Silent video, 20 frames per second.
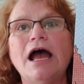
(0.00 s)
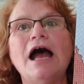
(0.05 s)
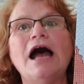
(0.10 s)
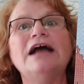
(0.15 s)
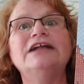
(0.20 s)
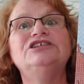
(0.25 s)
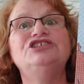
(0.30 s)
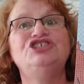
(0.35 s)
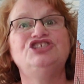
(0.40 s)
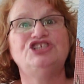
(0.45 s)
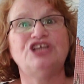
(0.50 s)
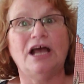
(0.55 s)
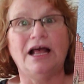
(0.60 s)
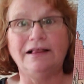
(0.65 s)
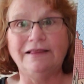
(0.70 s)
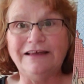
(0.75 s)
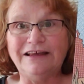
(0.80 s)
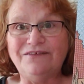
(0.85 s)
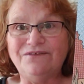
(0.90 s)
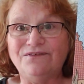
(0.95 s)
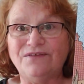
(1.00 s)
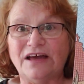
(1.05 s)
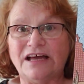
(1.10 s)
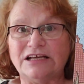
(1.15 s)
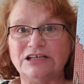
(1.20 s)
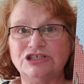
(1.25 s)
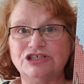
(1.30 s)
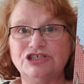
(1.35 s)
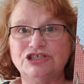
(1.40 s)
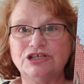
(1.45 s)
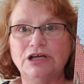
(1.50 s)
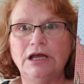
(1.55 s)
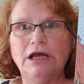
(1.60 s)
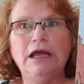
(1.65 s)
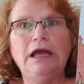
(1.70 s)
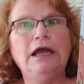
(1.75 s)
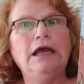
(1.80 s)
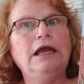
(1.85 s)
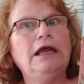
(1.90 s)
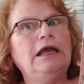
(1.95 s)
A jellyfish.
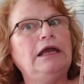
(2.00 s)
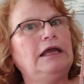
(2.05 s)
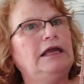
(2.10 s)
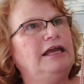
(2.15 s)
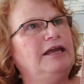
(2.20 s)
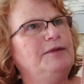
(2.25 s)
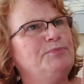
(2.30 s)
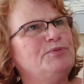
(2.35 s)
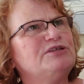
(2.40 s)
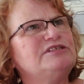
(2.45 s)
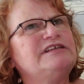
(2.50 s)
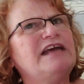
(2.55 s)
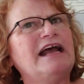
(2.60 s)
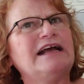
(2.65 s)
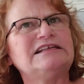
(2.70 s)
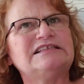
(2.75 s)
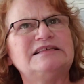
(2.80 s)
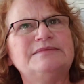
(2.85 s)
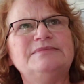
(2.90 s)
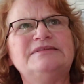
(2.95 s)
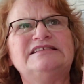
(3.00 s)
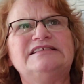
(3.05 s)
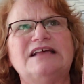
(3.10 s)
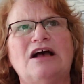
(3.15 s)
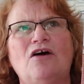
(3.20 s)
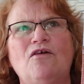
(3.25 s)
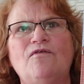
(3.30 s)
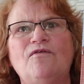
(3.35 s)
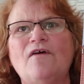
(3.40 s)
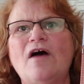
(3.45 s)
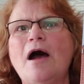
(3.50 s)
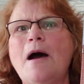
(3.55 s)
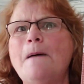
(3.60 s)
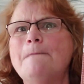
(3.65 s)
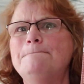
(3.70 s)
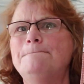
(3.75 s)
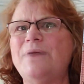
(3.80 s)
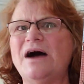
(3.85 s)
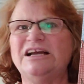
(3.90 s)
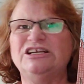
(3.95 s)
He protects himself
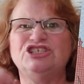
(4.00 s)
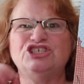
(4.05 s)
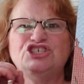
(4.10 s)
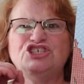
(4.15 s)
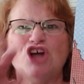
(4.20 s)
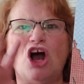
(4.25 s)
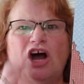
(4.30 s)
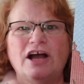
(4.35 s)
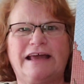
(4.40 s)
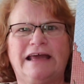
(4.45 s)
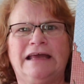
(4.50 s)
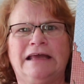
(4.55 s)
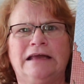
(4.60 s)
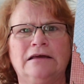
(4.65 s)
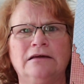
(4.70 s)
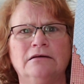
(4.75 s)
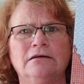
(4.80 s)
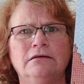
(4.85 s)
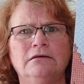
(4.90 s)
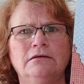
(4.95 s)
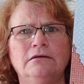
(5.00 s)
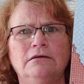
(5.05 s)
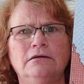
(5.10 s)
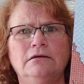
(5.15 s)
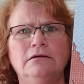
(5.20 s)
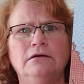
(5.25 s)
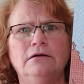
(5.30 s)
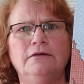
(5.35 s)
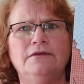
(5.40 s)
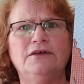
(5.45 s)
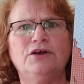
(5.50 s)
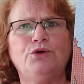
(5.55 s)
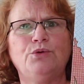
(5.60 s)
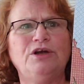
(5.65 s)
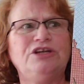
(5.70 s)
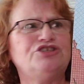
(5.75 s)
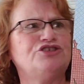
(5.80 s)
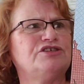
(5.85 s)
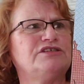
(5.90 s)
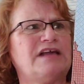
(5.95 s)
by shocking the
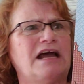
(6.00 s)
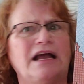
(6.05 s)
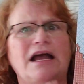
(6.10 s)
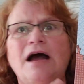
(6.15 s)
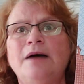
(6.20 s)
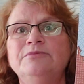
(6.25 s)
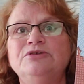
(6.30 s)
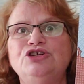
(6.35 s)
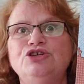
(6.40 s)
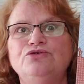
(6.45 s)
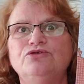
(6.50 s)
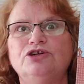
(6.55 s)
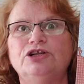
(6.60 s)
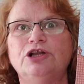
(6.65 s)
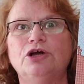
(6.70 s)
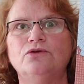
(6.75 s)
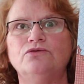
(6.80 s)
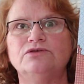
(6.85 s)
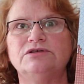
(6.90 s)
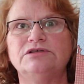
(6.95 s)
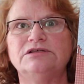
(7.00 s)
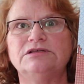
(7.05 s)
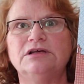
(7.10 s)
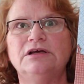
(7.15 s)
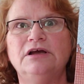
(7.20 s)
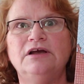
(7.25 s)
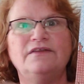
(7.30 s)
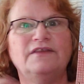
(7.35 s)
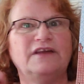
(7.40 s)
creatures that come too close.